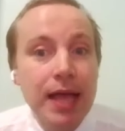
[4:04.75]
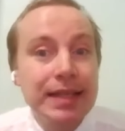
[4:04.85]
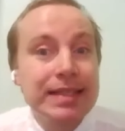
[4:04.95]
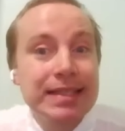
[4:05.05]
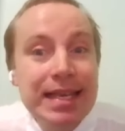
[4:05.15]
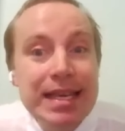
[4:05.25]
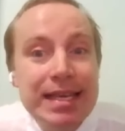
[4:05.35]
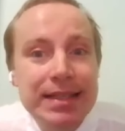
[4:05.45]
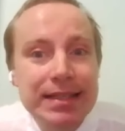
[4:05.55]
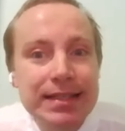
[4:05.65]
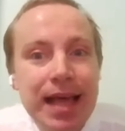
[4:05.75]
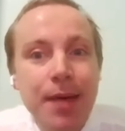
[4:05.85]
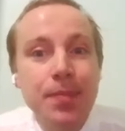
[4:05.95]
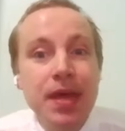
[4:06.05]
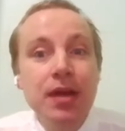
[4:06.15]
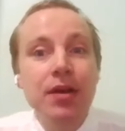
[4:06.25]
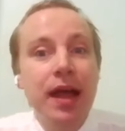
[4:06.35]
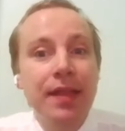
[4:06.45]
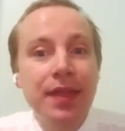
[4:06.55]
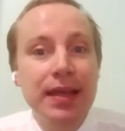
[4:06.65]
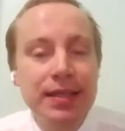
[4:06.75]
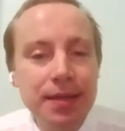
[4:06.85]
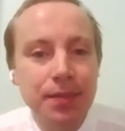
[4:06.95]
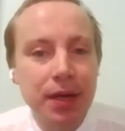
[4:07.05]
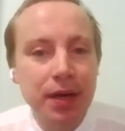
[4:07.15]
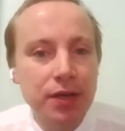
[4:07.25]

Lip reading: Seas appear and they disappear.